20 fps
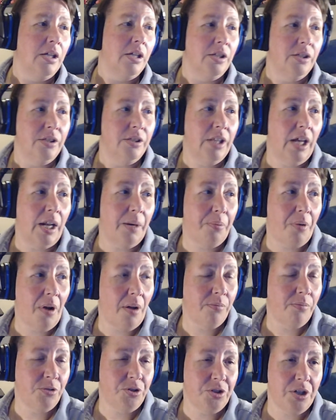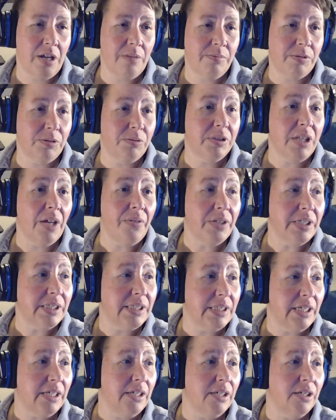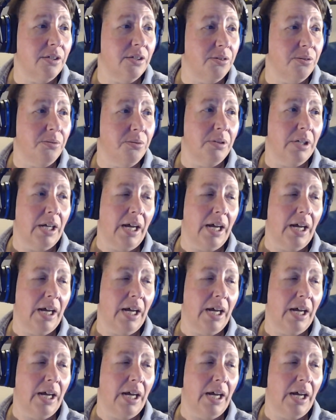Not a problem, Dreams. It was lovely seeing you.